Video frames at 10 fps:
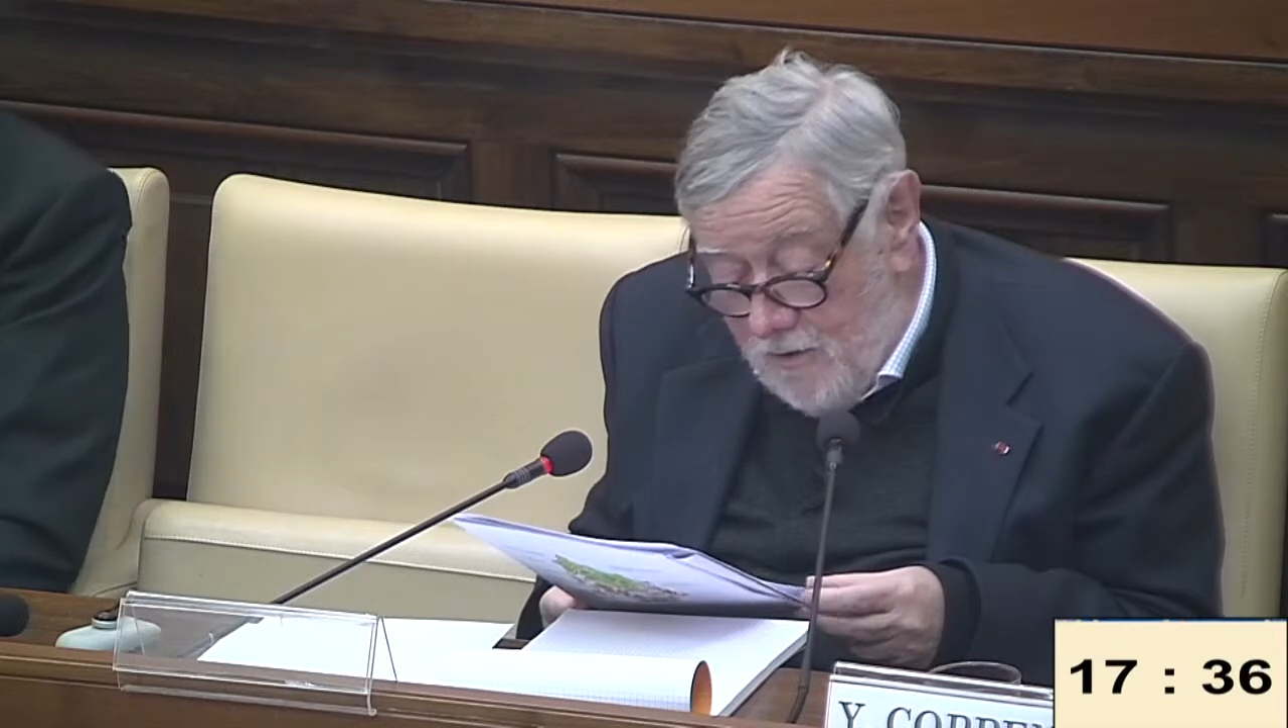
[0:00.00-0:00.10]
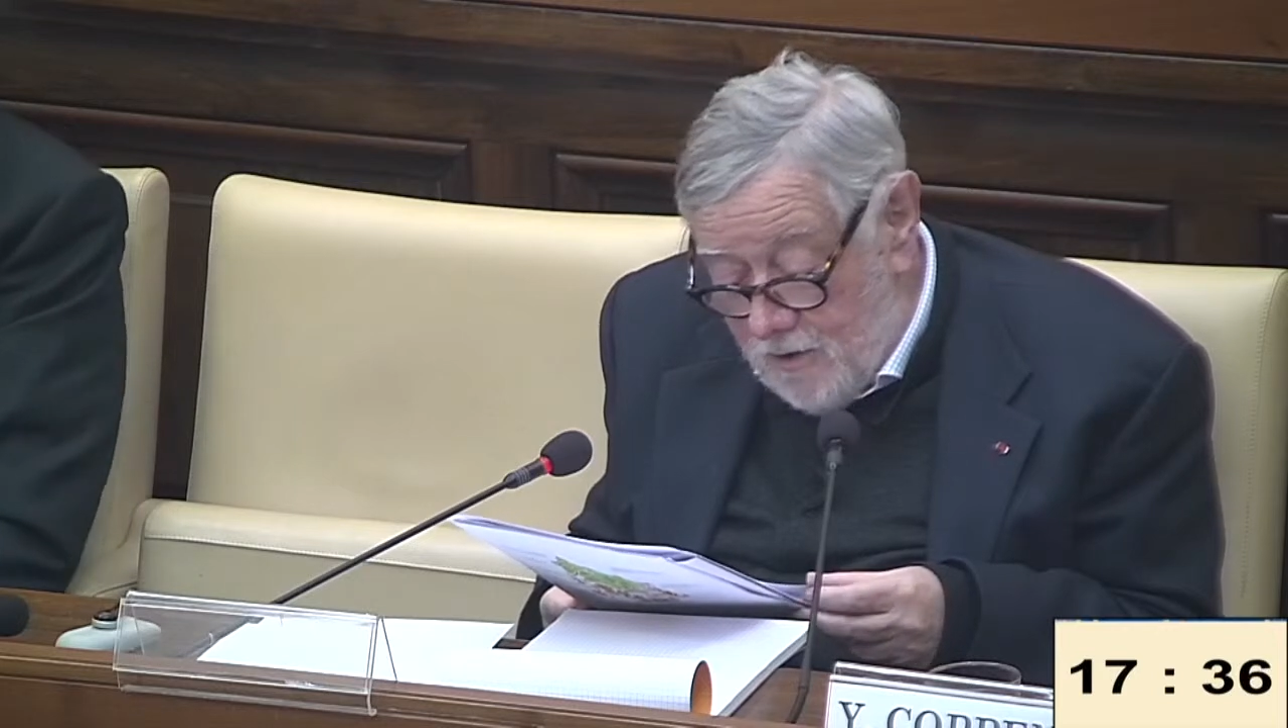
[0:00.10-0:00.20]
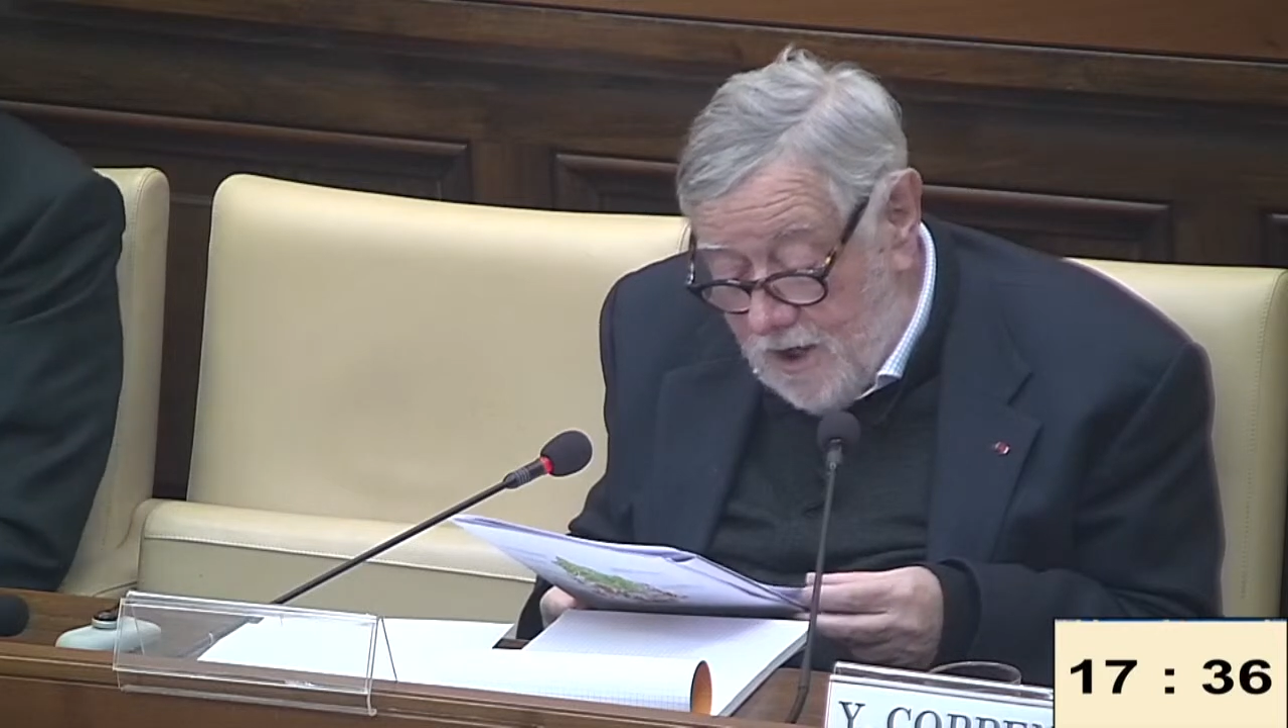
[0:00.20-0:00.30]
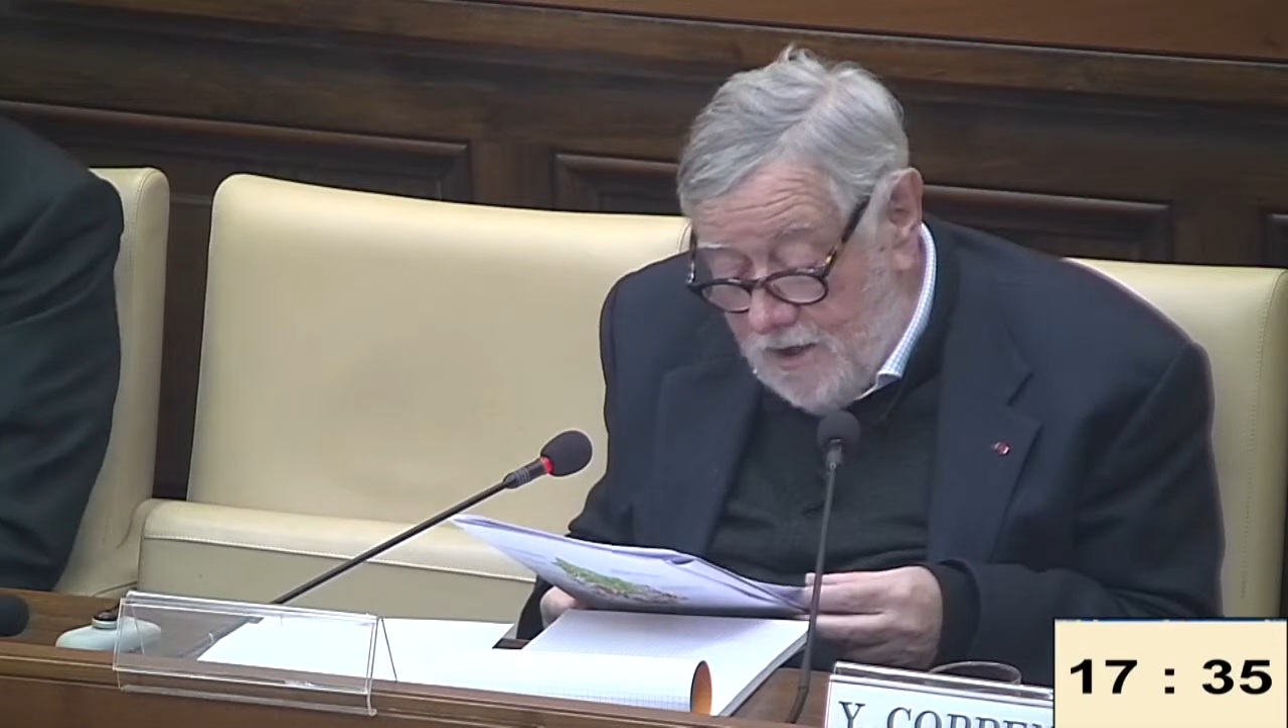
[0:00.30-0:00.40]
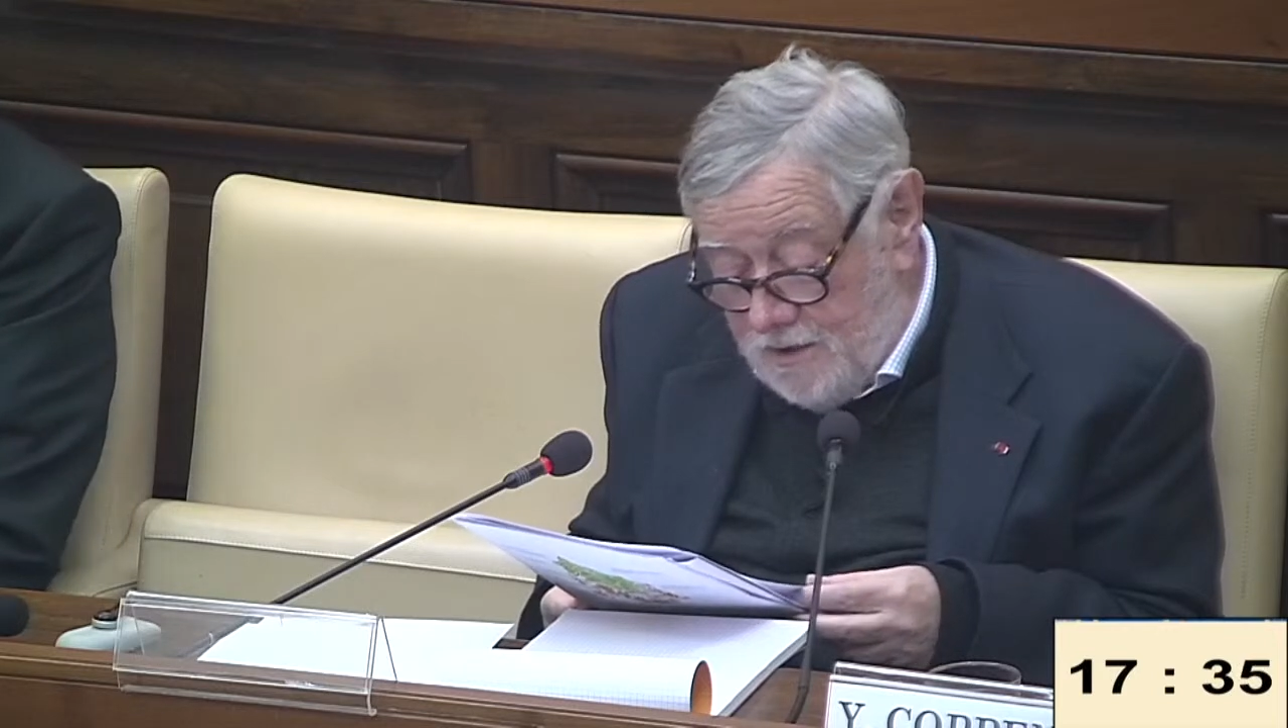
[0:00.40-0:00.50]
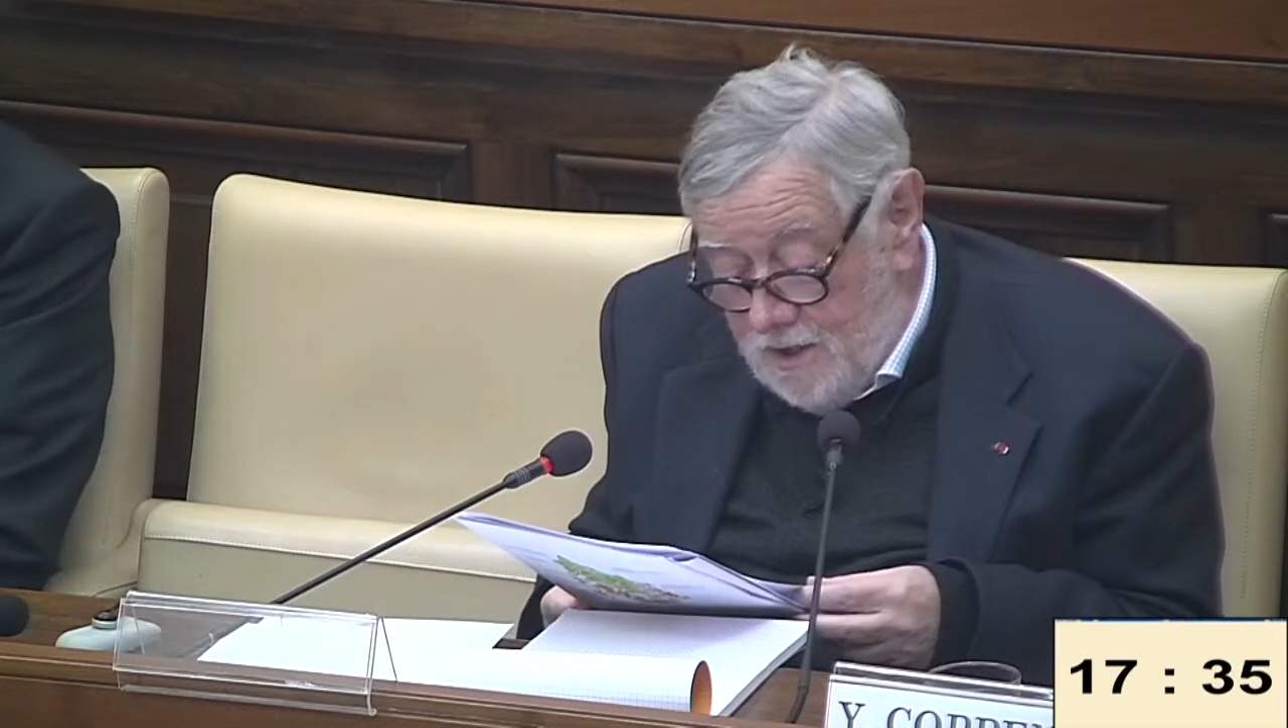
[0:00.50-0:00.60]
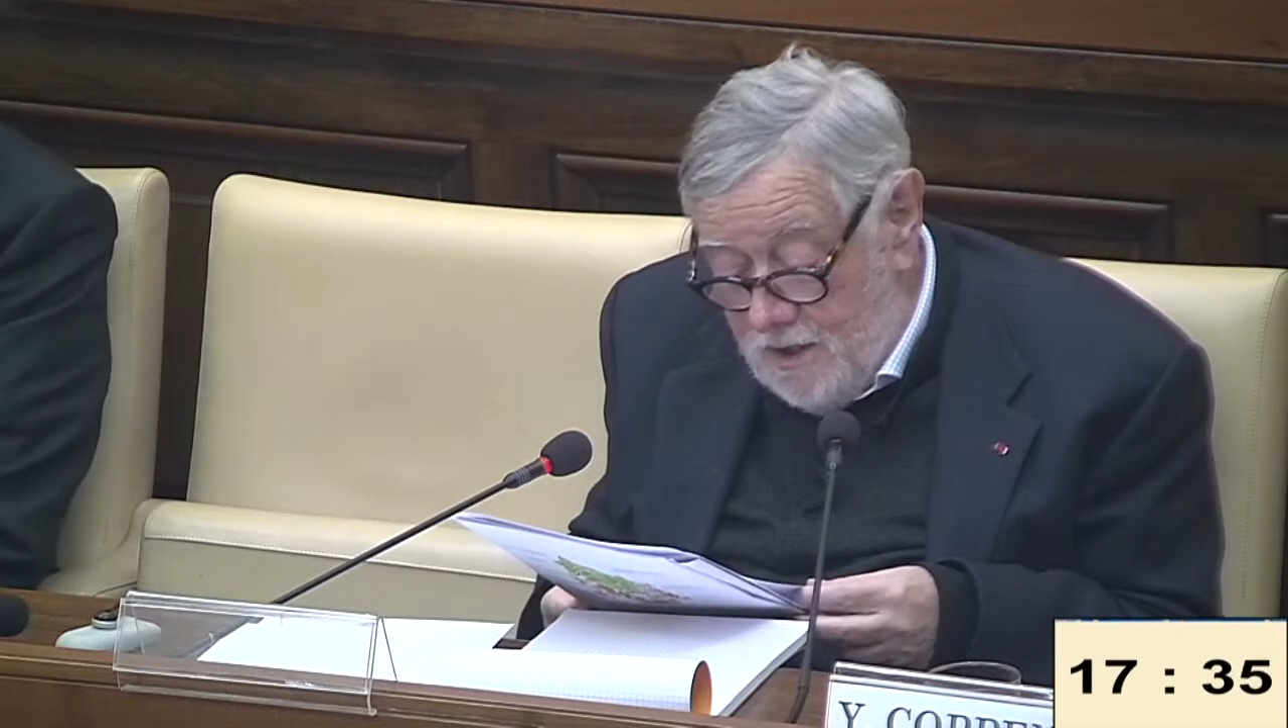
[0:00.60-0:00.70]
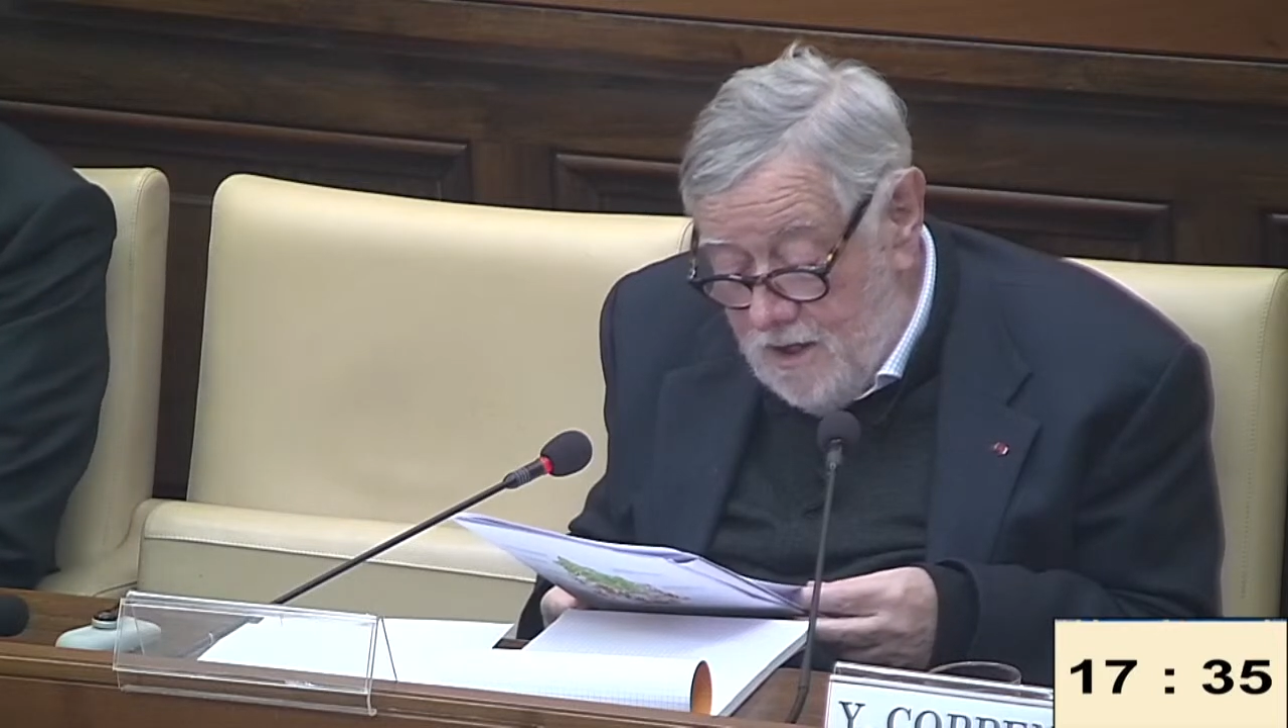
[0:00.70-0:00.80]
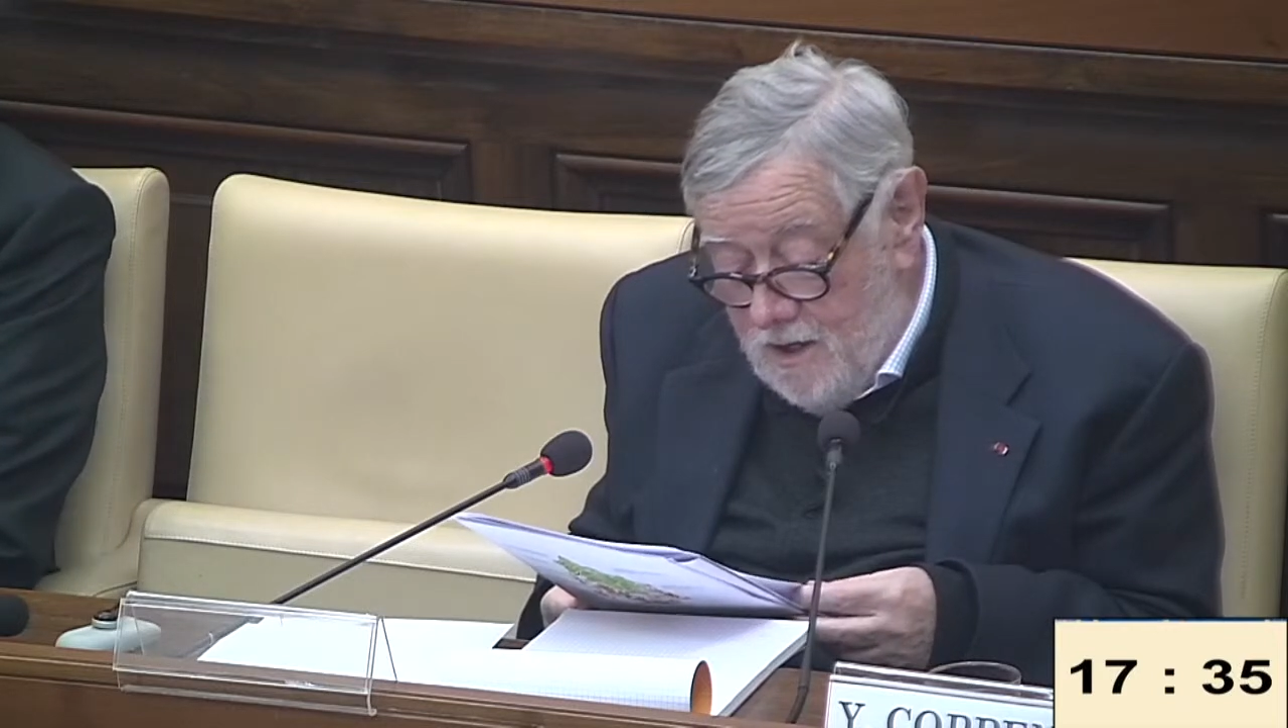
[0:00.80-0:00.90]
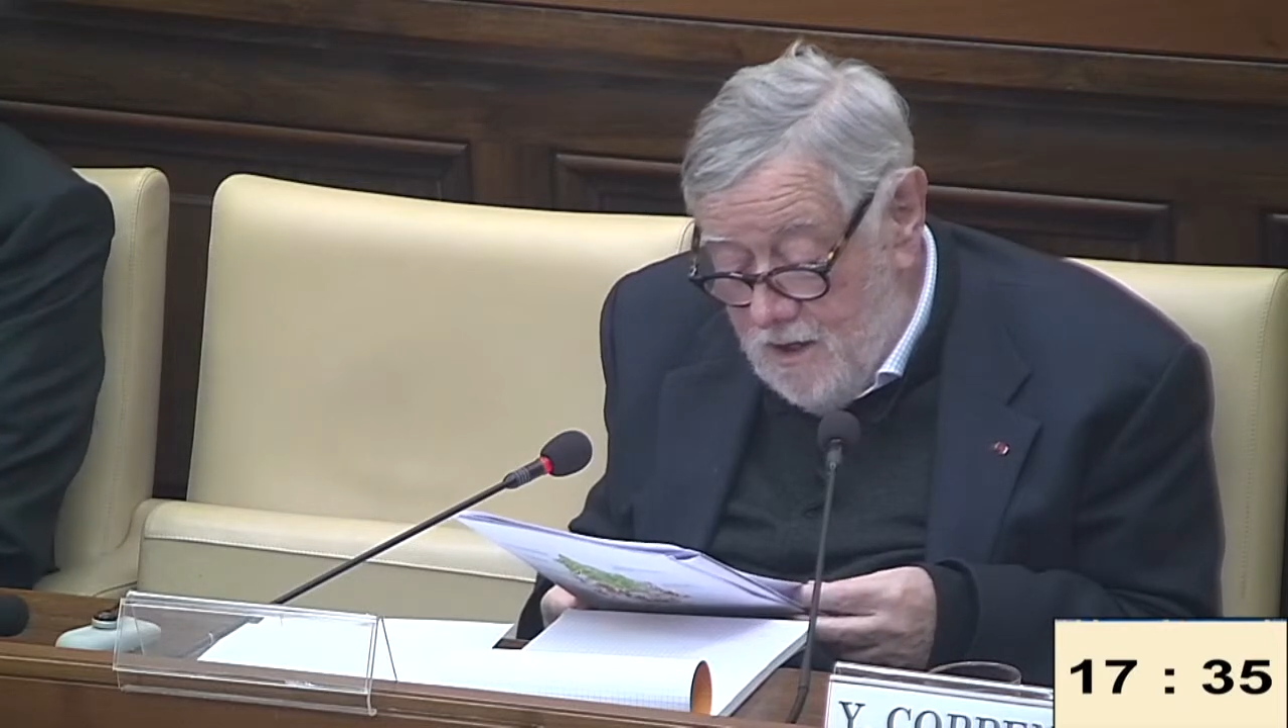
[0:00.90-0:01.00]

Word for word: locality,